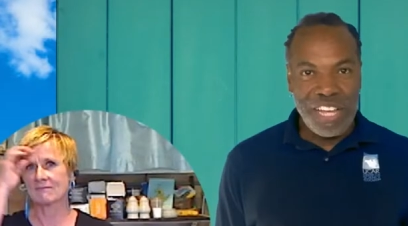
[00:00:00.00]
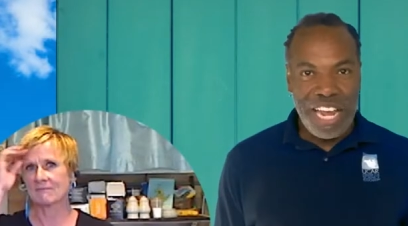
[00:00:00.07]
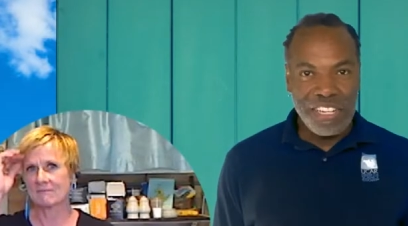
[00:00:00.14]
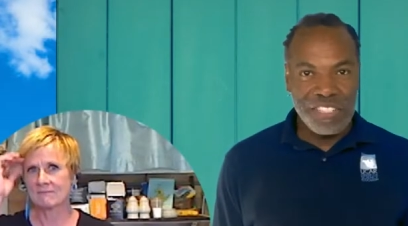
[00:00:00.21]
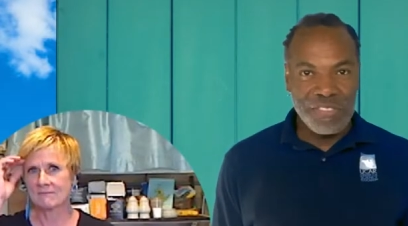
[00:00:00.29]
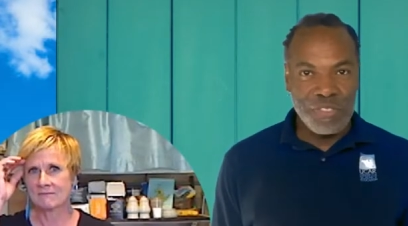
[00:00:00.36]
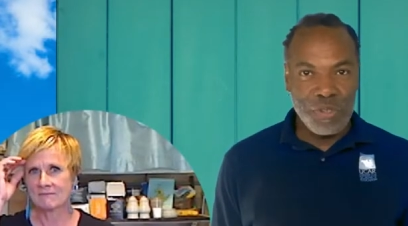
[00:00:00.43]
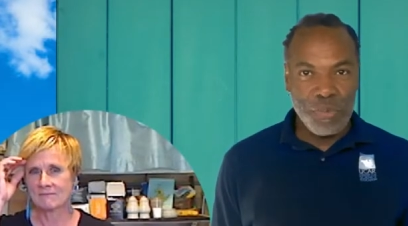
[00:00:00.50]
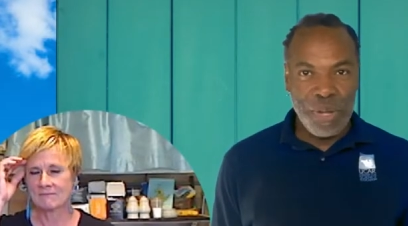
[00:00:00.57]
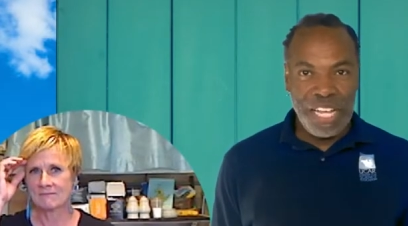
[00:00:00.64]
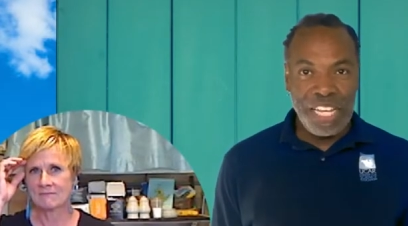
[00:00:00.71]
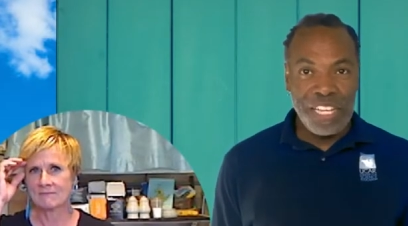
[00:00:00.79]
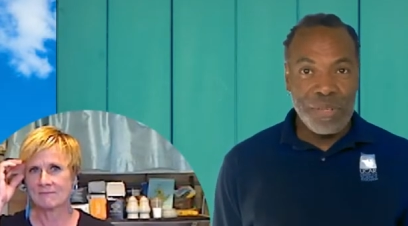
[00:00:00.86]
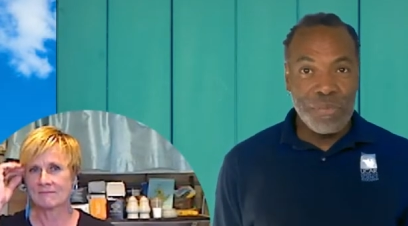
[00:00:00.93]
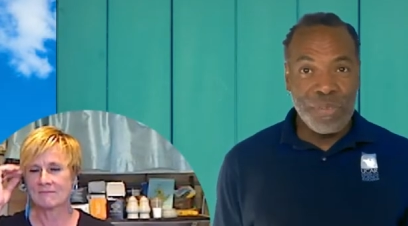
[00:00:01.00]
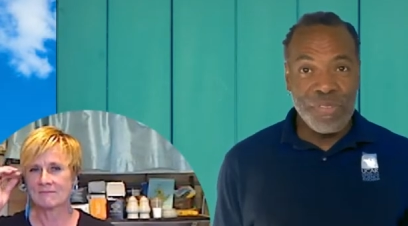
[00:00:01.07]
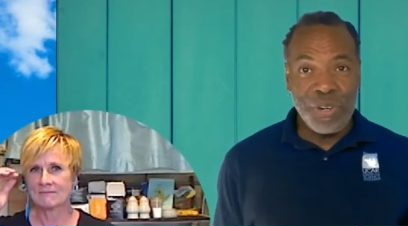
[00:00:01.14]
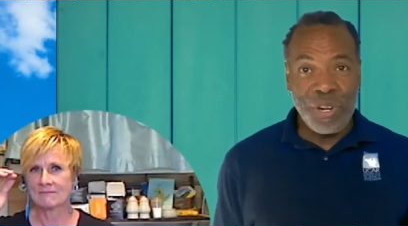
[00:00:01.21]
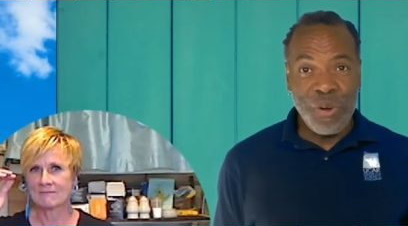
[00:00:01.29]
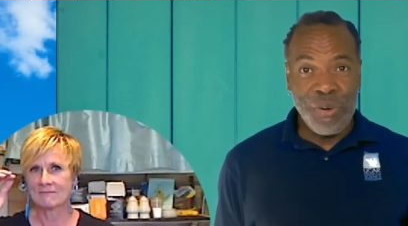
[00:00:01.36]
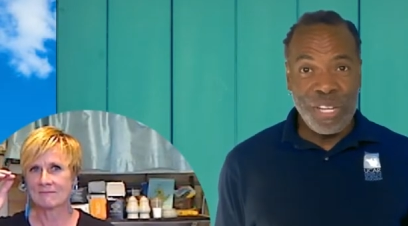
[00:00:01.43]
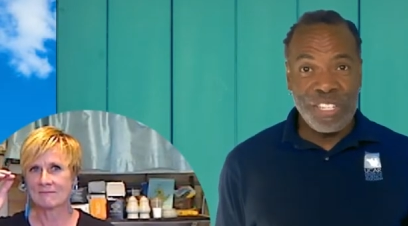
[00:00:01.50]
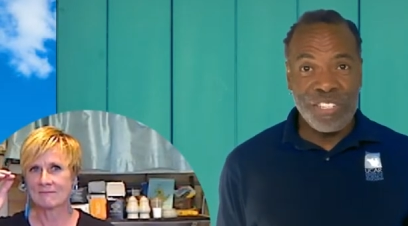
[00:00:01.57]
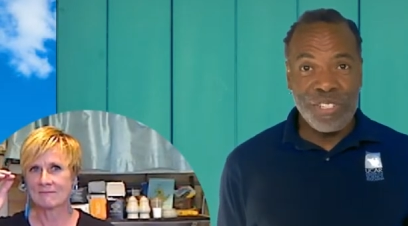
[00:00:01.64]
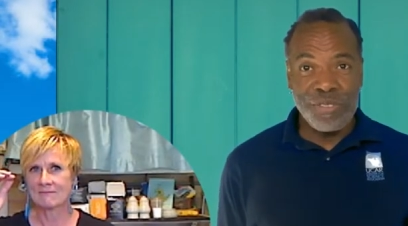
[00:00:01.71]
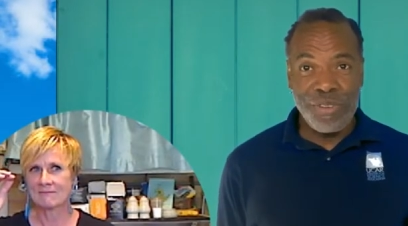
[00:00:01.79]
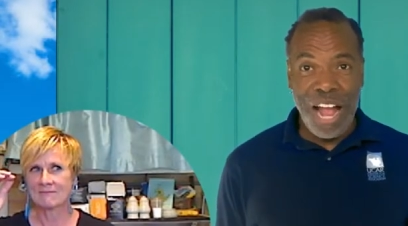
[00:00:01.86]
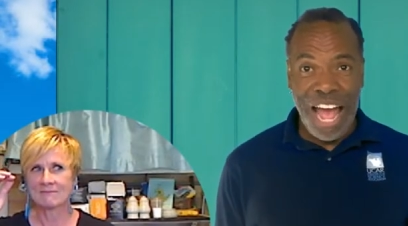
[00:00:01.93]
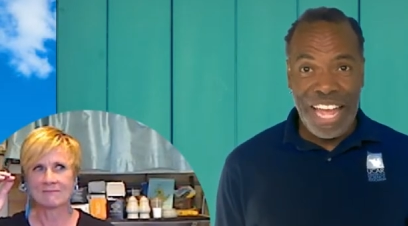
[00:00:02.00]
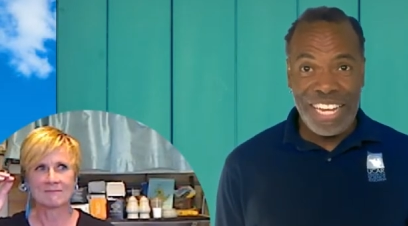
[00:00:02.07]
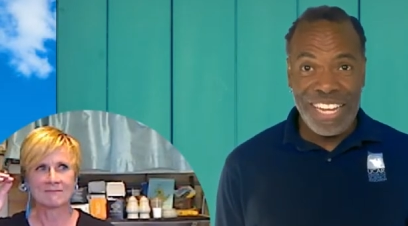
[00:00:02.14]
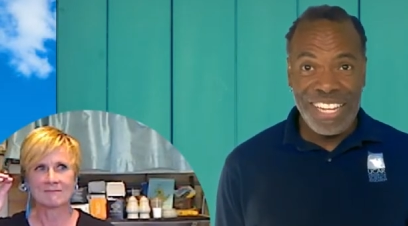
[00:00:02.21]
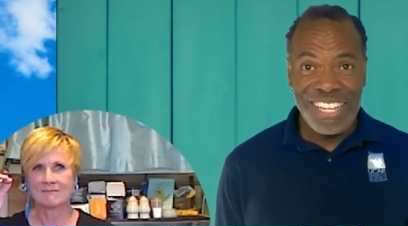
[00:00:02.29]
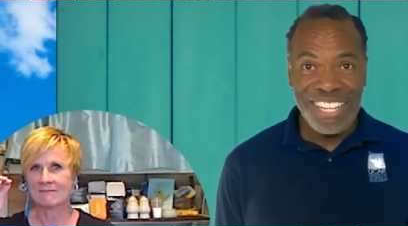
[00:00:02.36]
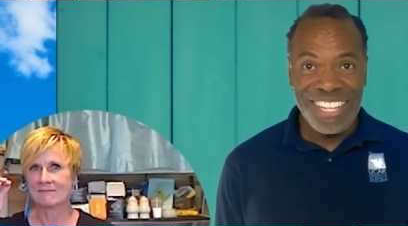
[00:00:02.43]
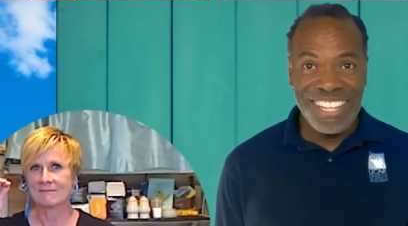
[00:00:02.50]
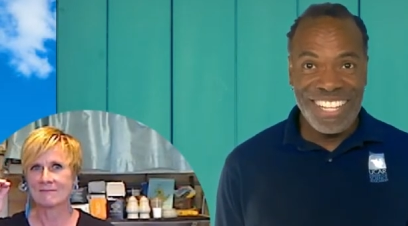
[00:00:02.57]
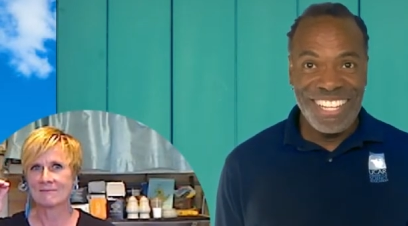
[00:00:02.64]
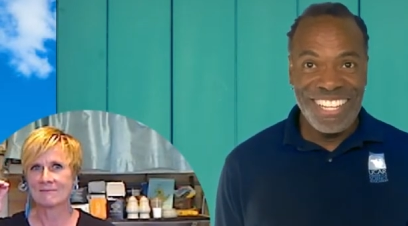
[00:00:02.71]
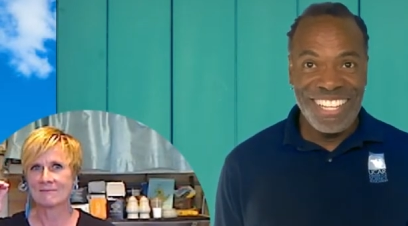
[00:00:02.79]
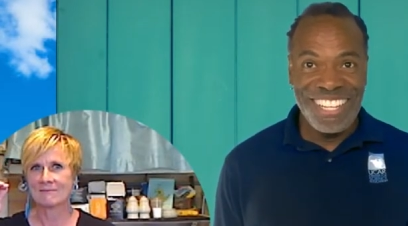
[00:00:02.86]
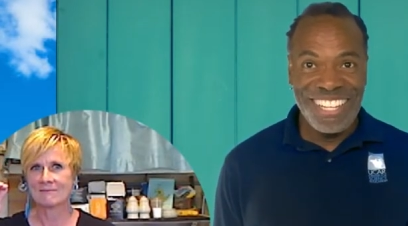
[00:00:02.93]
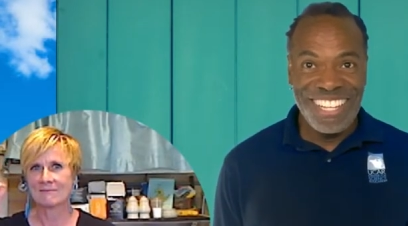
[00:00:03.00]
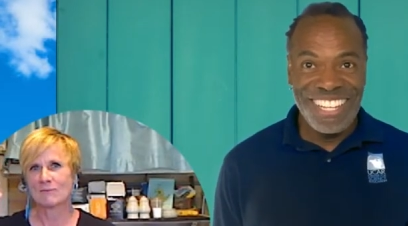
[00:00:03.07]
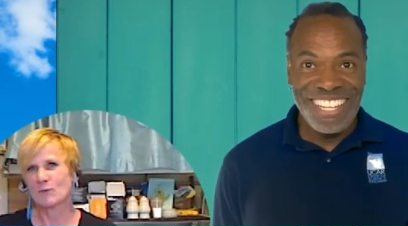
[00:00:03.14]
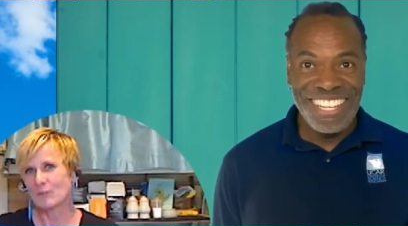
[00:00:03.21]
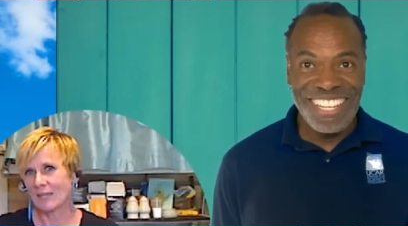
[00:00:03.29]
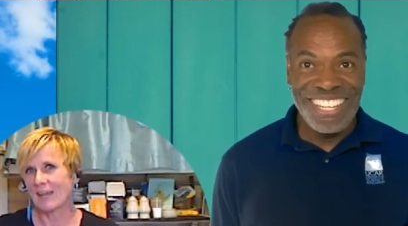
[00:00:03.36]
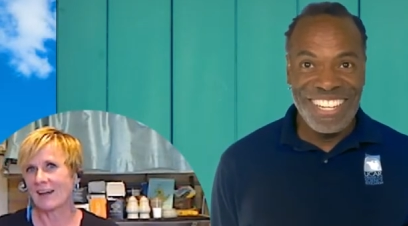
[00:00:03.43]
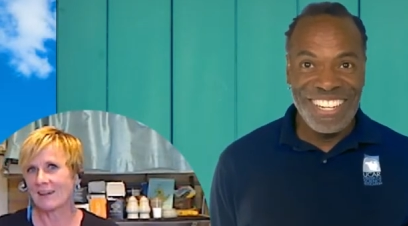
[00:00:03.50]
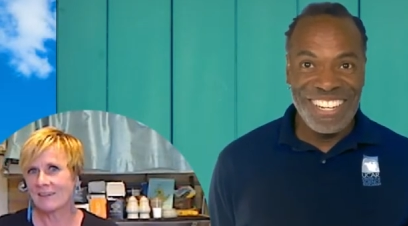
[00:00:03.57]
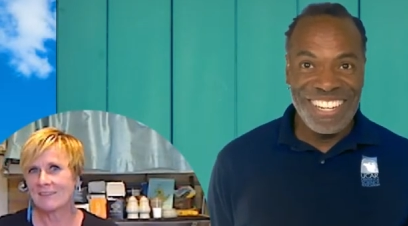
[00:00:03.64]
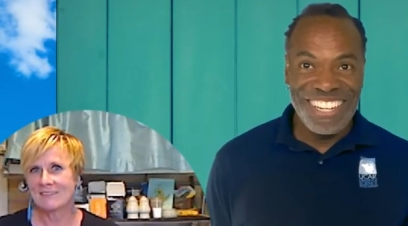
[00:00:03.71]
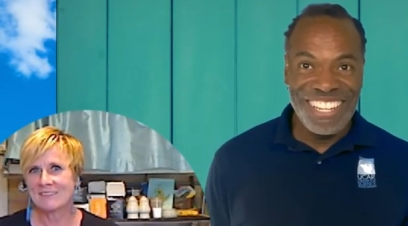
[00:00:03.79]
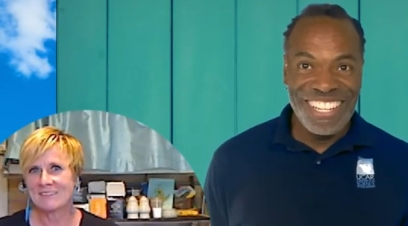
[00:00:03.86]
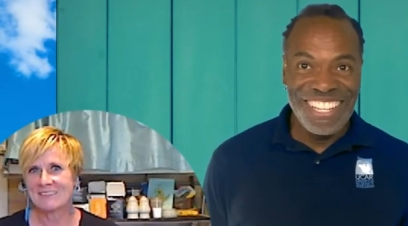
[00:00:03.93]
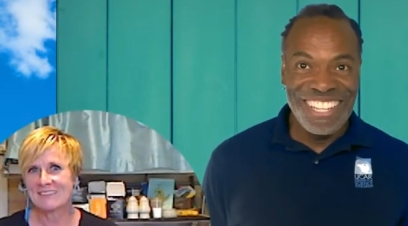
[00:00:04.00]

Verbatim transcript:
Speaker 1: up the tires of your bike before going to a ride? Well, yeah.